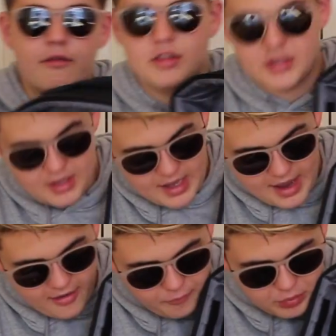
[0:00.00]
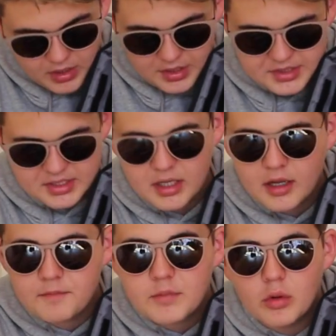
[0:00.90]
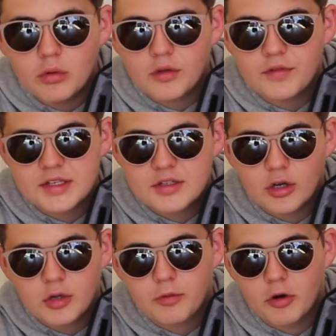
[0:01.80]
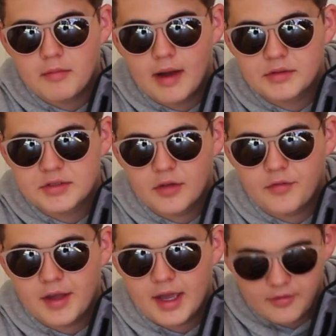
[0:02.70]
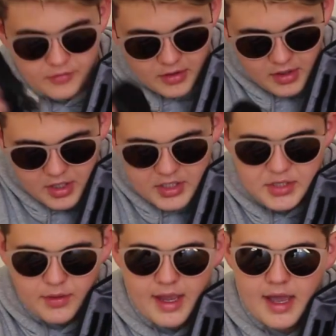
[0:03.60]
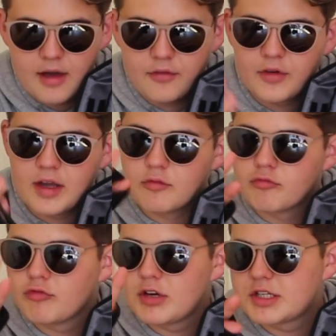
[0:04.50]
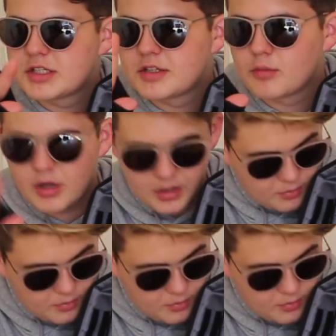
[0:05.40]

everything that I have, plus all of this GoPro mount stuff I have. So I have a wrist one,